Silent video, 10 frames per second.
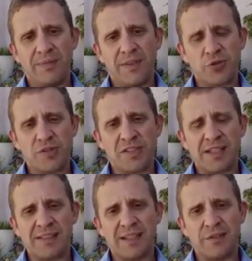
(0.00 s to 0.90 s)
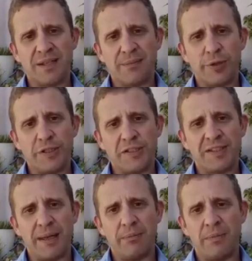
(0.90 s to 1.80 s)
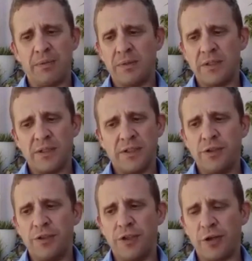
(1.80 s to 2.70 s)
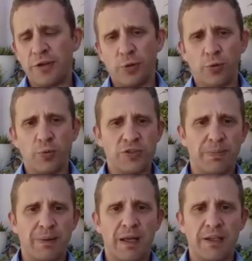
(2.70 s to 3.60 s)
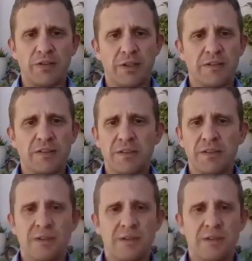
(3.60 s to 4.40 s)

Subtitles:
this was sucked out of somebody's thumb. No thought was applied to it.